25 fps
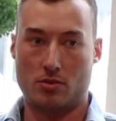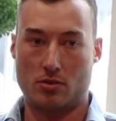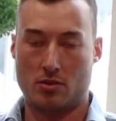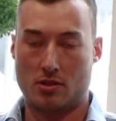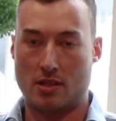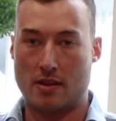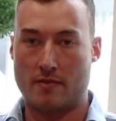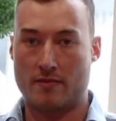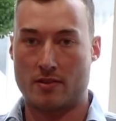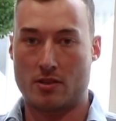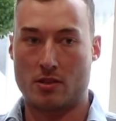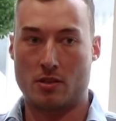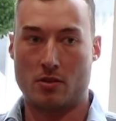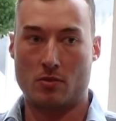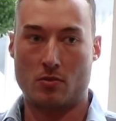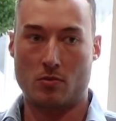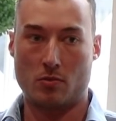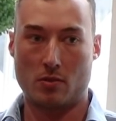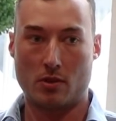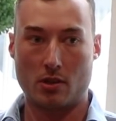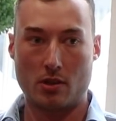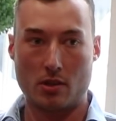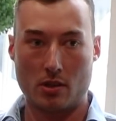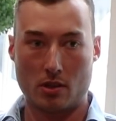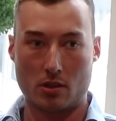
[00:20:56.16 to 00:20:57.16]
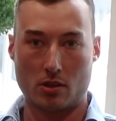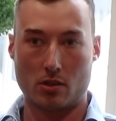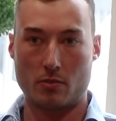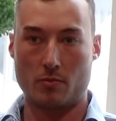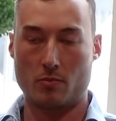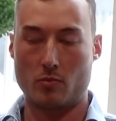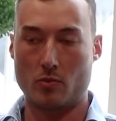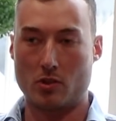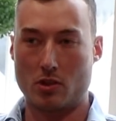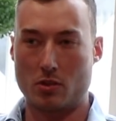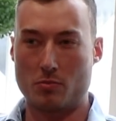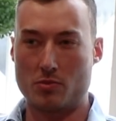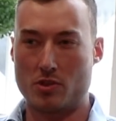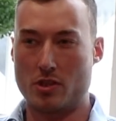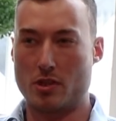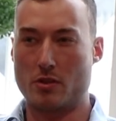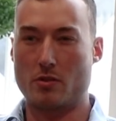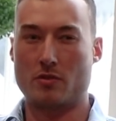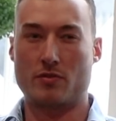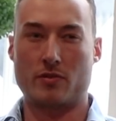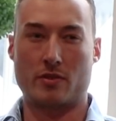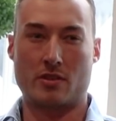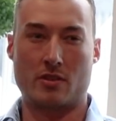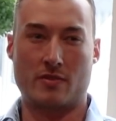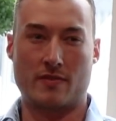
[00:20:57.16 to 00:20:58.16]
Just having you come to
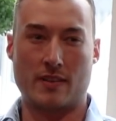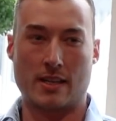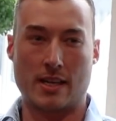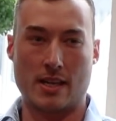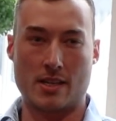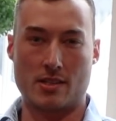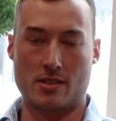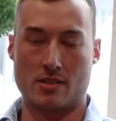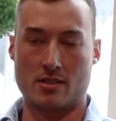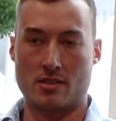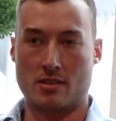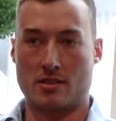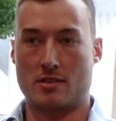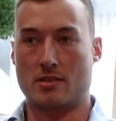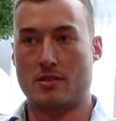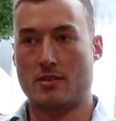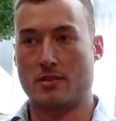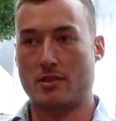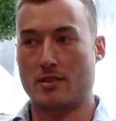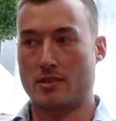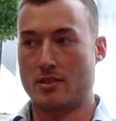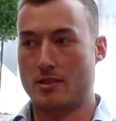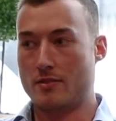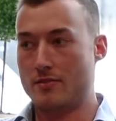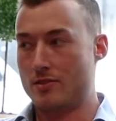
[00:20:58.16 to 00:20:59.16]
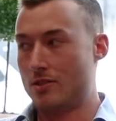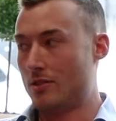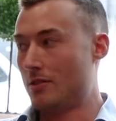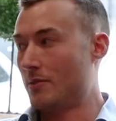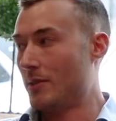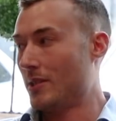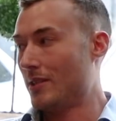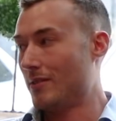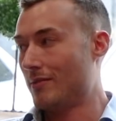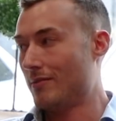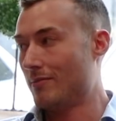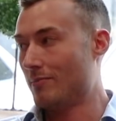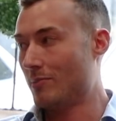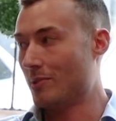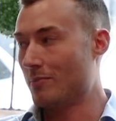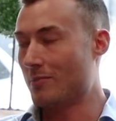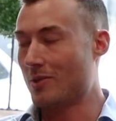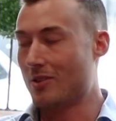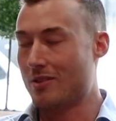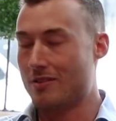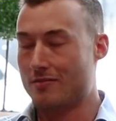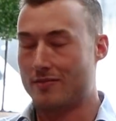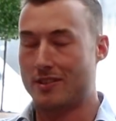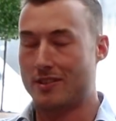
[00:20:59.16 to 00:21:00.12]
you for advice and give us a bit more